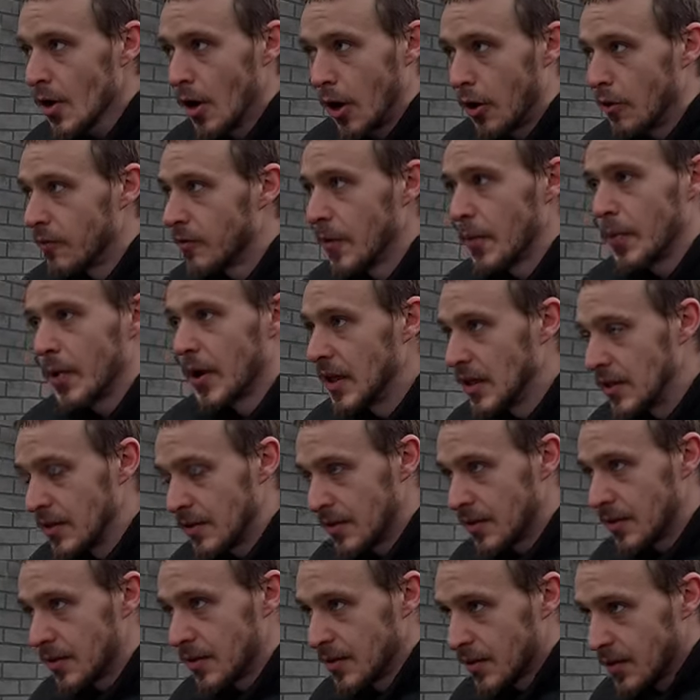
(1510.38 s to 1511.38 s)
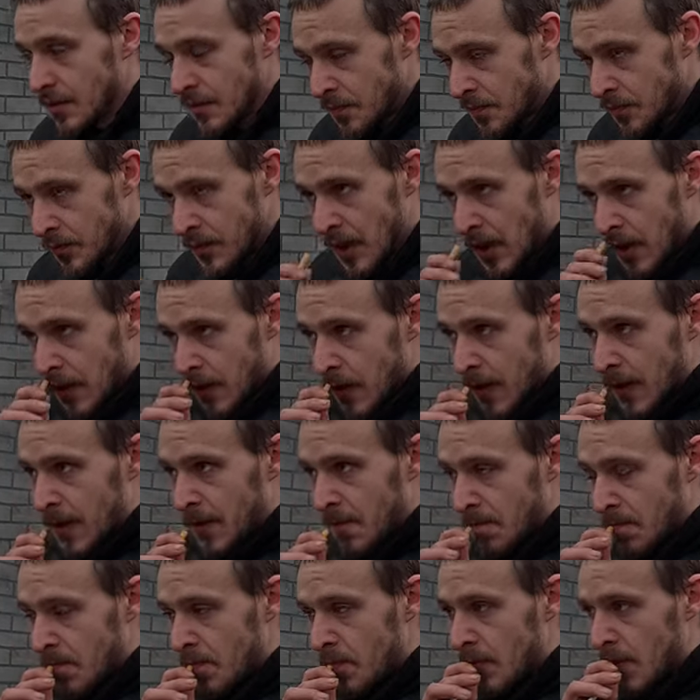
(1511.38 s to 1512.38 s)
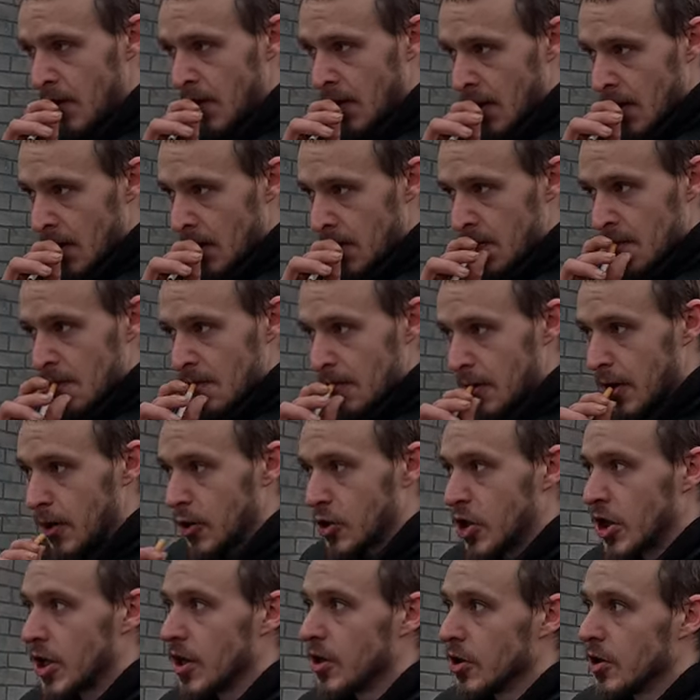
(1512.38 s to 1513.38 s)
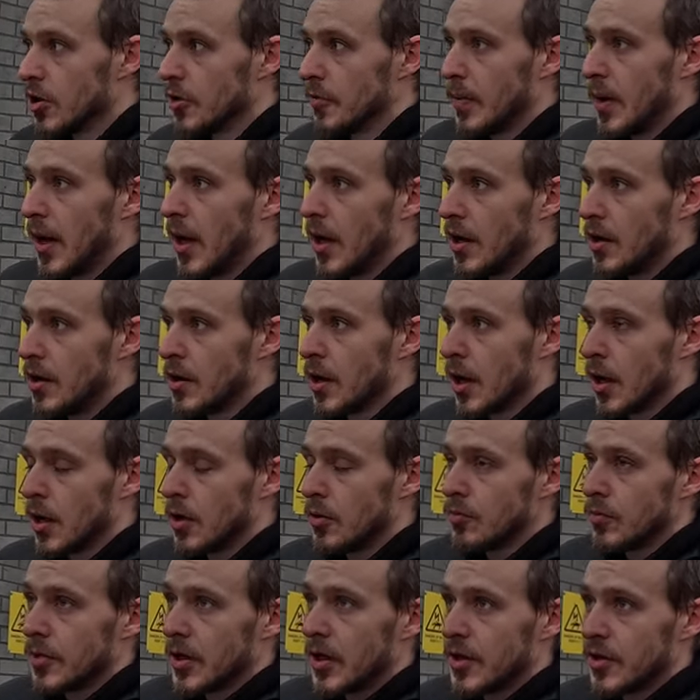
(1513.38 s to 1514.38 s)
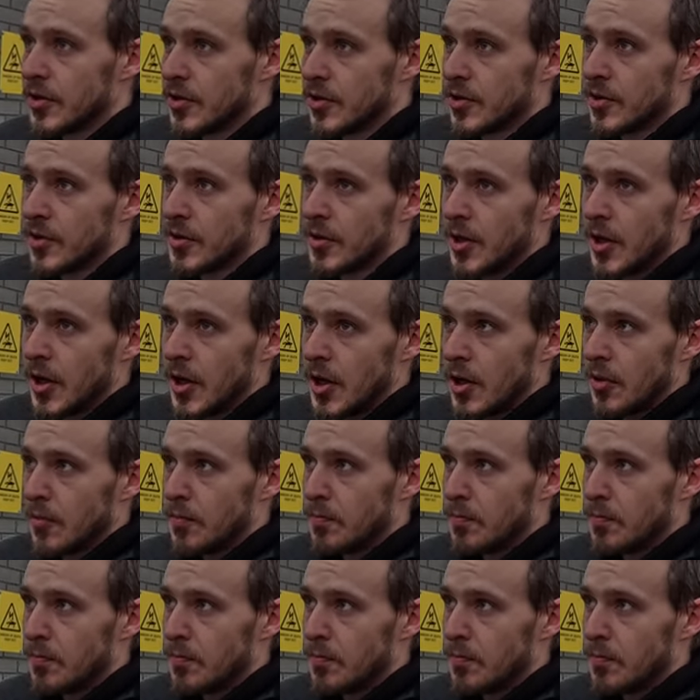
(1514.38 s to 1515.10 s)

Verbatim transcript: Other places. Other places. So she could have been homeless, mm.